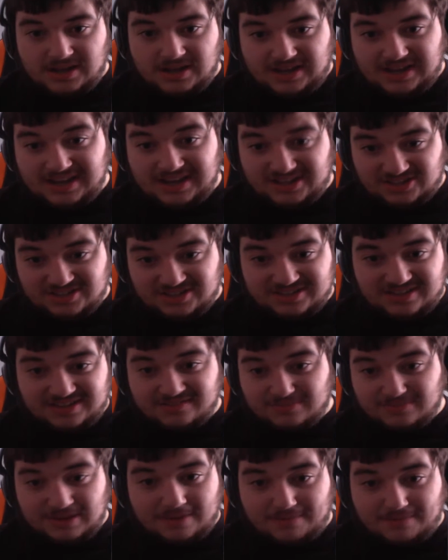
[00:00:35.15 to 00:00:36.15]
It just gives
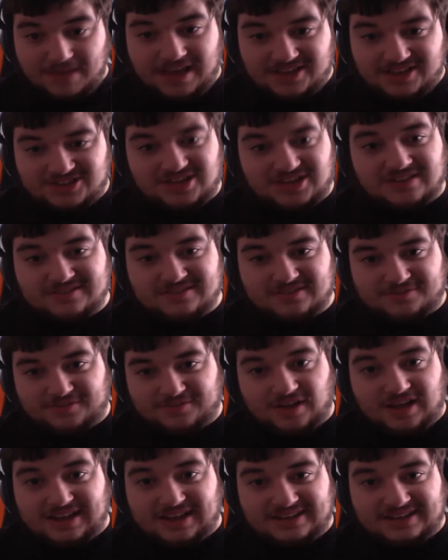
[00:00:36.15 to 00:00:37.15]
me a better chance to
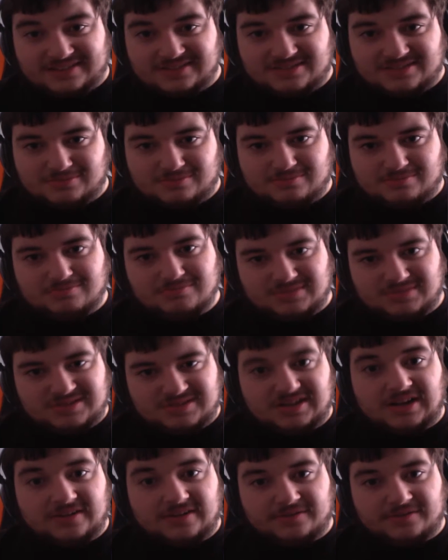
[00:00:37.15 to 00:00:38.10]
find stuff.